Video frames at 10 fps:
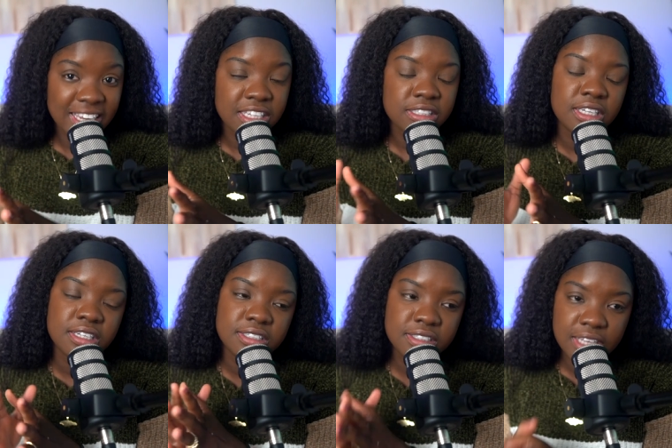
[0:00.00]
it
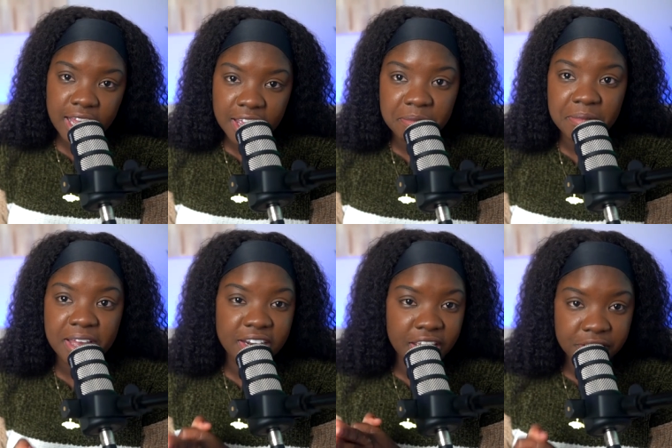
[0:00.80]
takes time
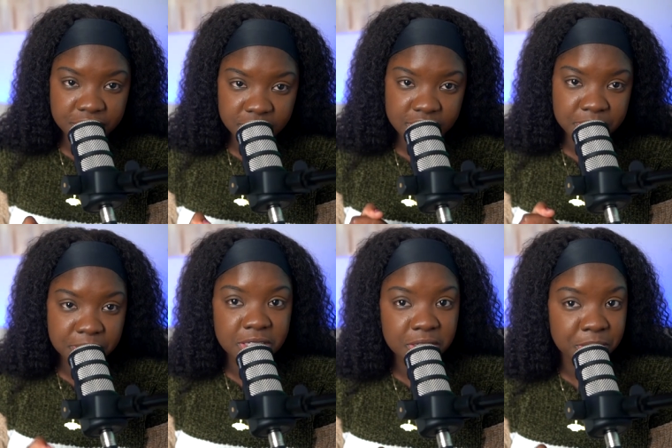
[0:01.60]
and effort to
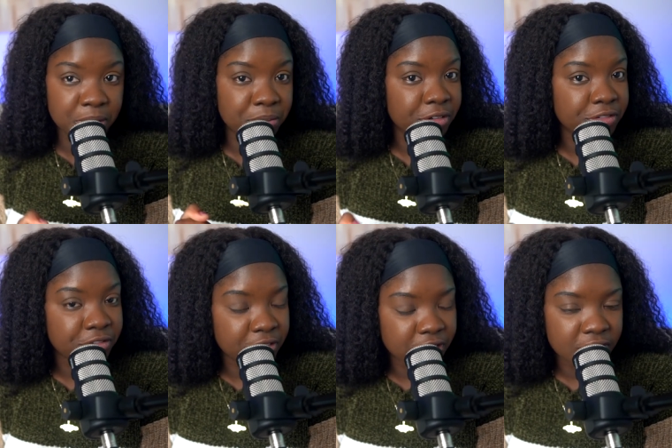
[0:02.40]
build up your
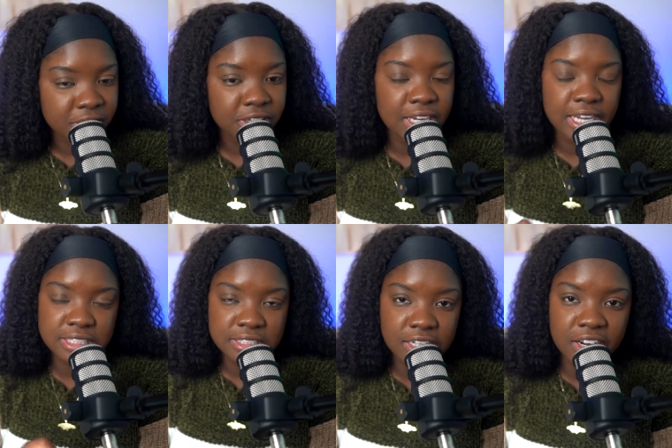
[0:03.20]
portfolio
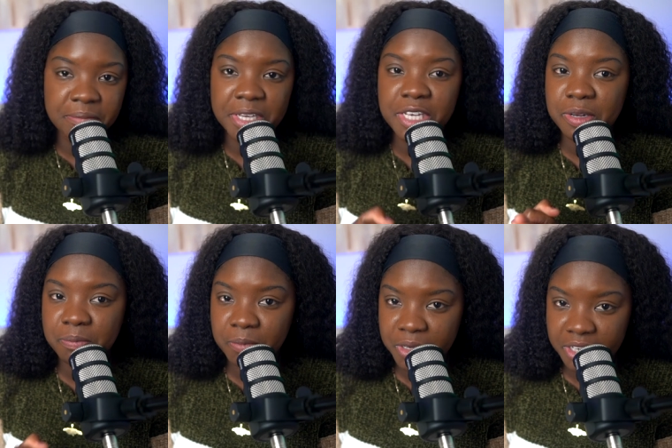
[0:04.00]
and start making
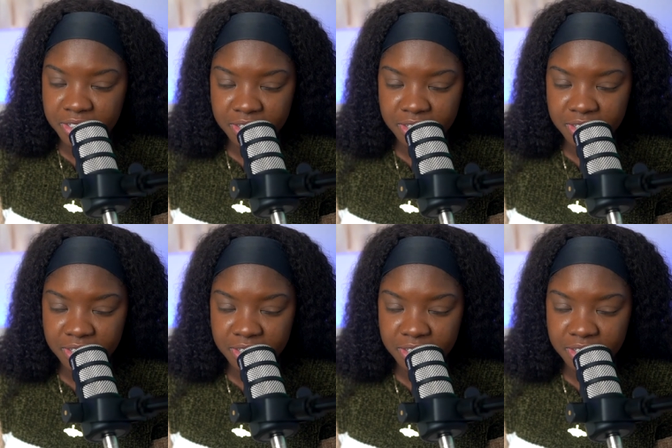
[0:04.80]
money.